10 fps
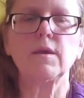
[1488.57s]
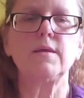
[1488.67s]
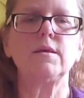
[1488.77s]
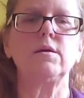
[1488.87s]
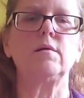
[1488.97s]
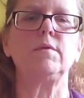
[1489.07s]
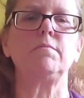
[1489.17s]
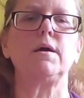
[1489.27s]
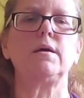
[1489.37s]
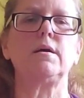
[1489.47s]
And then
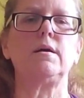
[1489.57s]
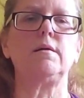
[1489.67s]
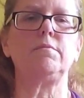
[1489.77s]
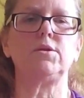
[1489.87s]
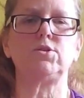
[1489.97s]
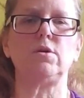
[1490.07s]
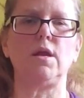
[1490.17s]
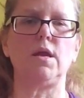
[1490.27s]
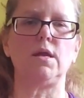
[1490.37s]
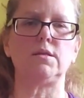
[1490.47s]
coming back up, let your
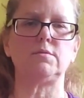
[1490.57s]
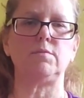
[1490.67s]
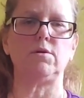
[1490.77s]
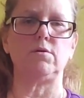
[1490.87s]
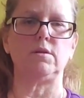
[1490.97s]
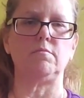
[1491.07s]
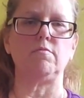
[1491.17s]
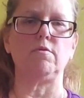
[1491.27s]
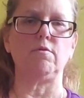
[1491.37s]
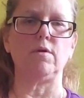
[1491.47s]
hands be on
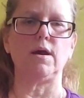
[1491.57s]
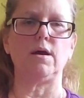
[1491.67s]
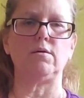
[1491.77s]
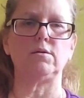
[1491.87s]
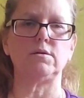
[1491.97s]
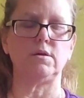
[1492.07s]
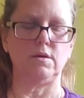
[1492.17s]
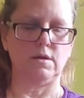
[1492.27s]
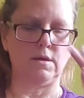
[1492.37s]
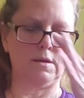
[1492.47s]
the ground.
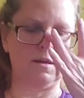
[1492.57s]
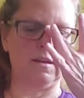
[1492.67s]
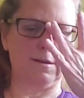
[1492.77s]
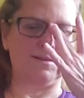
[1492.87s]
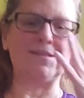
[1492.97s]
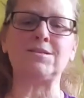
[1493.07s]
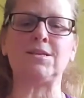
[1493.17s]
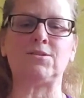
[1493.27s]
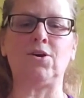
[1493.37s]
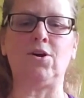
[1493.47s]
Just
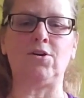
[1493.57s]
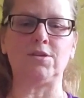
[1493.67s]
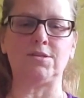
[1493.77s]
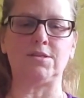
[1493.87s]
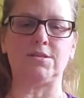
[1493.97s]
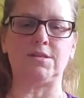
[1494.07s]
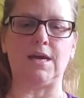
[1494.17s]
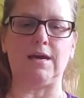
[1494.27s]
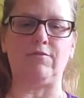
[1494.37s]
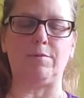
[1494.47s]
sit tall. This is
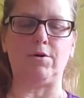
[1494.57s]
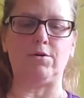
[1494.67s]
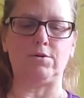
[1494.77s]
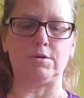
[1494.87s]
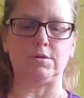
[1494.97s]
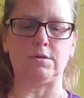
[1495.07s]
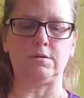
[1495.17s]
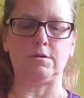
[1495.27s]
staff pose.